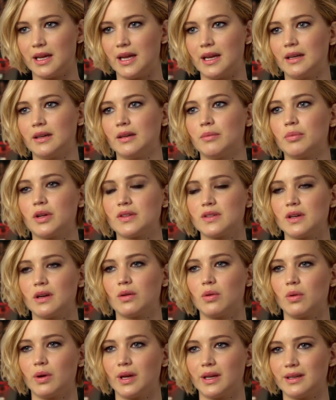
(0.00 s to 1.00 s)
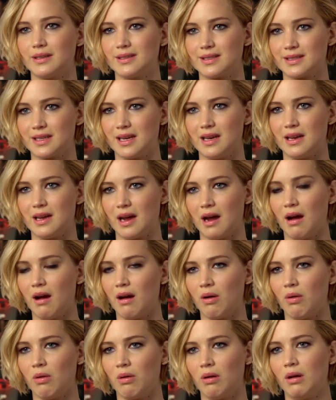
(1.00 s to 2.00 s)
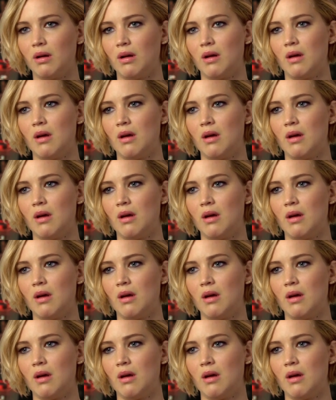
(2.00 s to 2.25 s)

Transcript: And President Coyne can see how